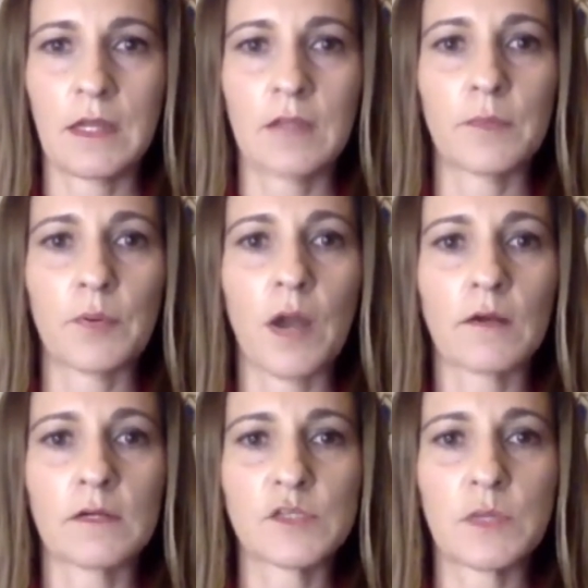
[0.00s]
The
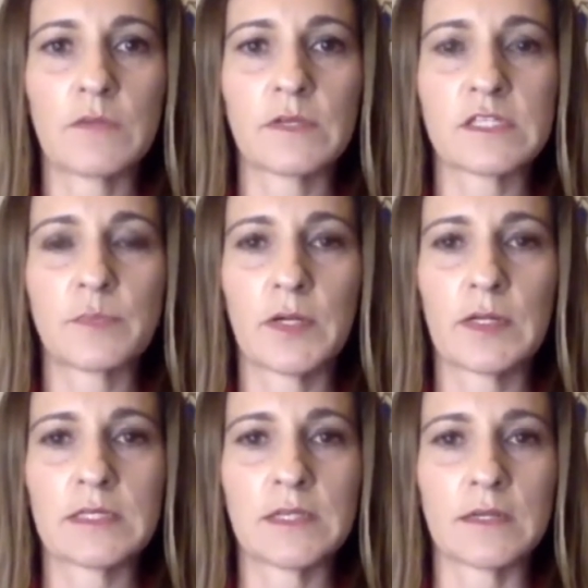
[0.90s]
progress we have
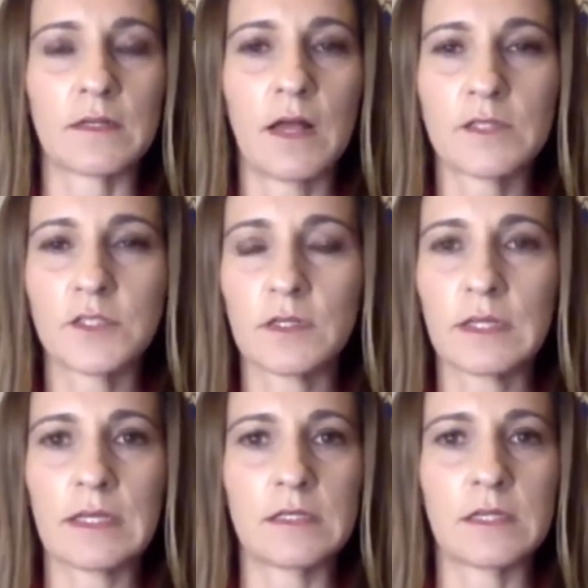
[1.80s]
experienced technologically,
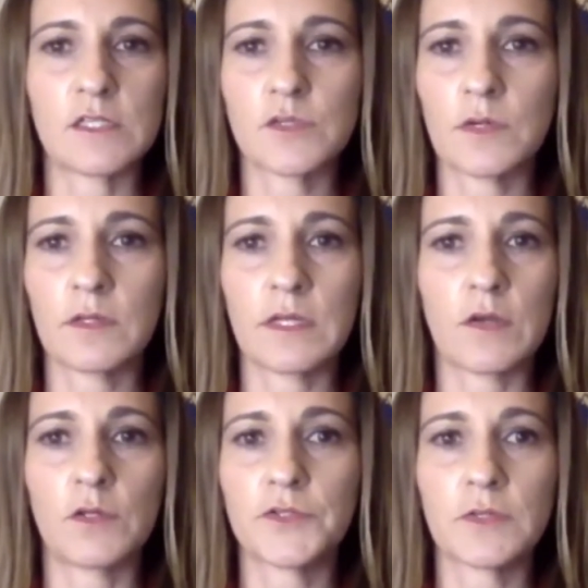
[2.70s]
industrially,
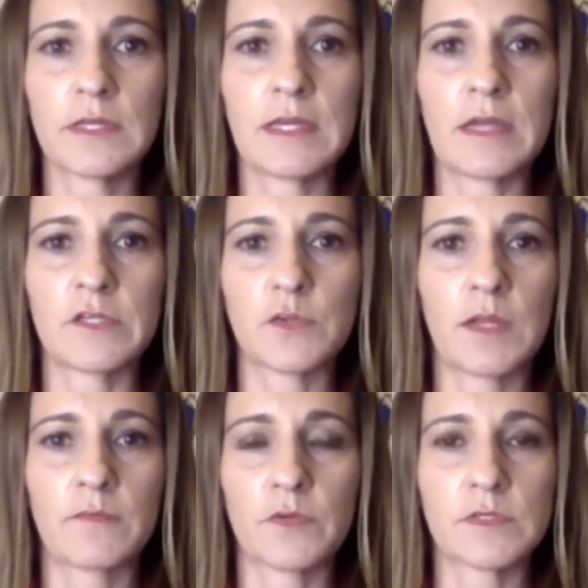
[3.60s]
culturally in the
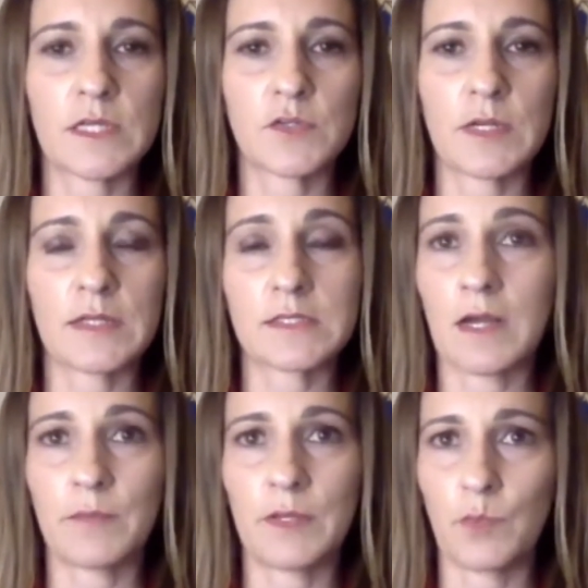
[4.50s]
21st century has
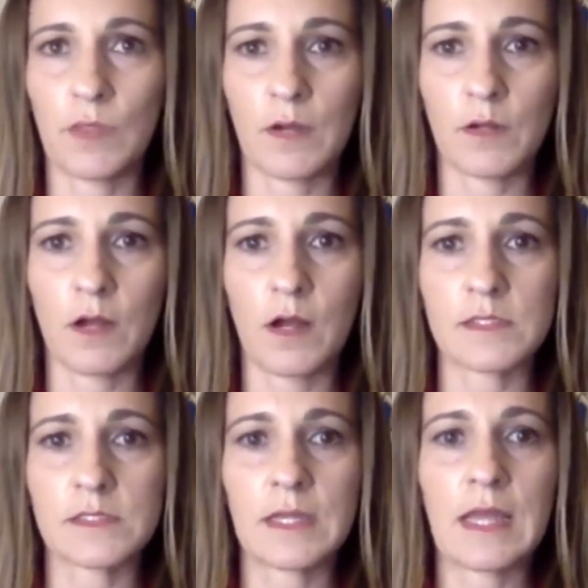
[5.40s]
not been without cost.